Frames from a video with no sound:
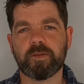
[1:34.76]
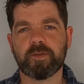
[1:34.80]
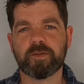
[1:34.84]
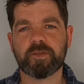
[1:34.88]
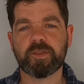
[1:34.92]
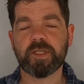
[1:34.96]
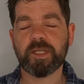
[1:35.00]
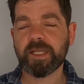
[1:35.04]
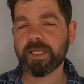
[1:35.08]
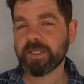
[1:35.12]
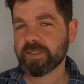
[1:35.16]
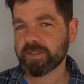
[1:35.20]

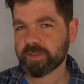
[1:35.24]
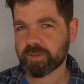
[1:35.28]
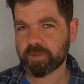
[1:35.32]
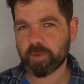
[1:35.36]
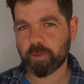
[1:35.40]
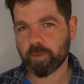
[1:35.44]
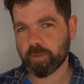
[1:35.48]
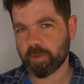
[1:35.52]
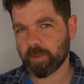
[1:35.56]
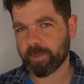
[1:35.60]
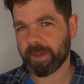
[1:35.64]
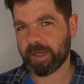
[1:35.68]
So let's
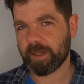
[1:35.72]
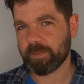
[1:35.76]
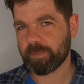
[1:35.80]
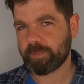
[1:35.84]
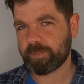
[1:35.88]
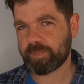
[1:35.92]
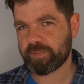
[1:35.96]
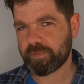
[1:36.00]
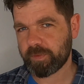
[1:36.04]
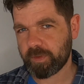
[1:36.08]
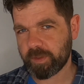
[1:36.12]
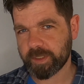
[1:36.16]
talk
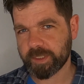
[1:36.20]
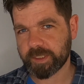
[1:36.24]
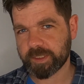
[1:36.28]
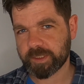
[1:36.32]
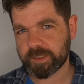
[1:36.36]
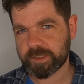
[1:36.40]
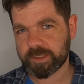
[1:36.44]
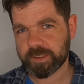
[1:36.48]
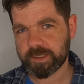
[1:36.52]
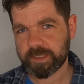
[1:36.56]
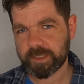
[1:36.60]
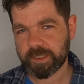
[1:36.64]
about
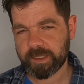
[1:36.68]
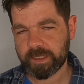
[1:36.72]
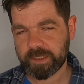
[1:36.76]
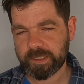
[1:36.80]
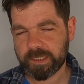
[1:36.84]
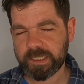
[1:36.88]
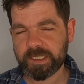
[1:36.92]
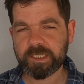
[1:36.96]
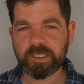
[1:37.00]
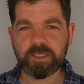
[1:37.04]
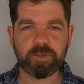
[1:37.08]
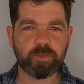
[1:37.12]
price, and
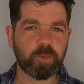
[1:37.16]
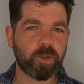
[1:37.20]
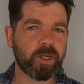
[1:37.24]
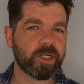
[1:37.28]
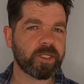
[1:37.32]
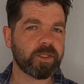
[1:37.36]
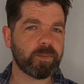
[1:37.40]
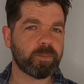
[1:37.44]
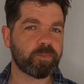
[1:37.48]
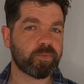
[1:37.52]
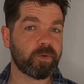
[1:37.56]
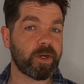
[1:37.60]
this is where
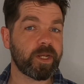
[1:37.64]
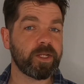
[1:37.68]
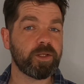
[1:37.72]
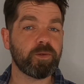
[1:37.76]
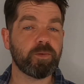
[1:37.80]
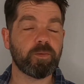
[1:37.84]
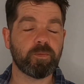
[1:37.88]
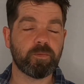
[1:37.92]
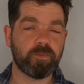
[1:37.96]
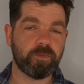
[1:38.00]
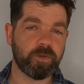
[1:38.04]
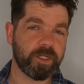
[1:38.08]
the
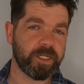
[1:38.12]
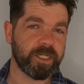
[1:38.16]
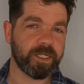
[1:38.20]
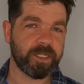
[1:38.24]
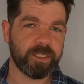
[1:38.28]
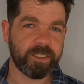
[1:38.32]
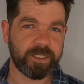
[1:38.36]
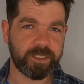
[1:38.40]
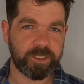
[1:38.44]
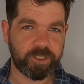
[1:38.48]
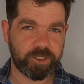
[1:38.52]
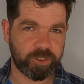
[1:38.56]
Bren
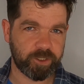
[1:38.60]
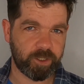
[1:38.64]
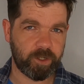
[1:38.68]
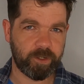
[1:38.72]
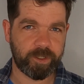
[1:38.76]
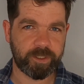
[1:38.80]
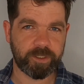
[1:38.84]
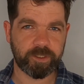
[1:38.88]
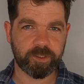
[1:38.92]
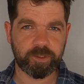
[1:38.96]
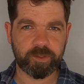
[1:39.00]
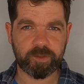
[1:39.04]
really
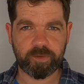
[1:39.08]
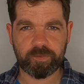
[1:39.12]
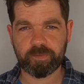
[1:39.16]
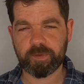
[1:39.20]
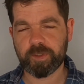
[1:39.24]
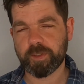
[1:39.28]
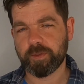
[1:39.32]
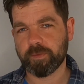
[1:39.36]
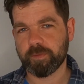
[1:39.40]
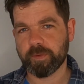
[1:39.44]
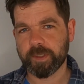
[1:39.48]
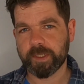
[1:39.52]
shines
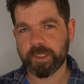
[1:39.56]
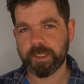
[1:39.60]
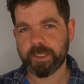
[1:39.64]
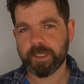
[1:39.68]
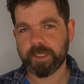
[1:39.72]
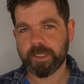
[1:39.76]
through.